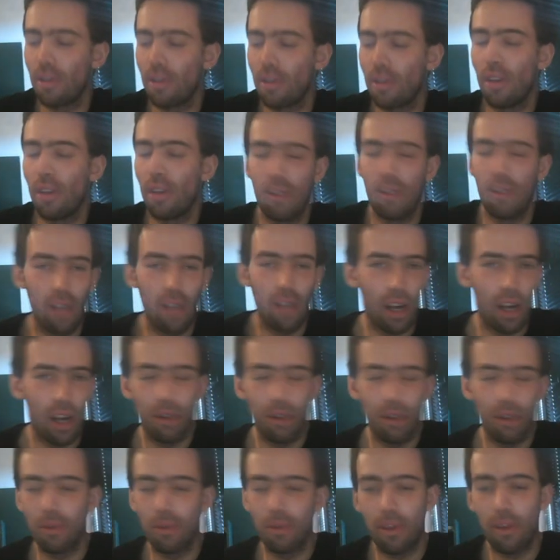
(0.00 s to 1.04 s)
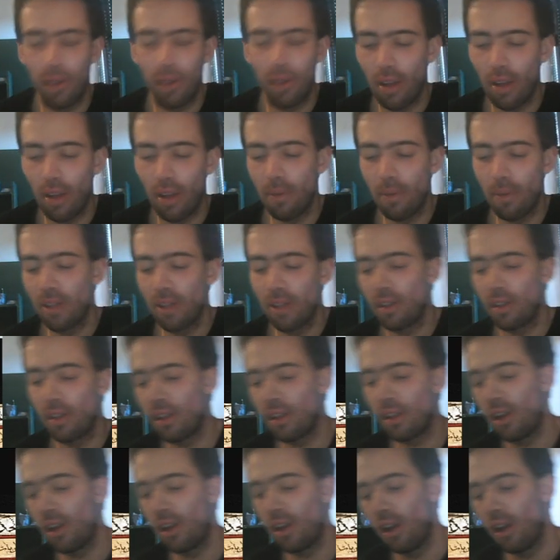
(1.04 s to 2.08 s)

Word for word: and God knows everything basically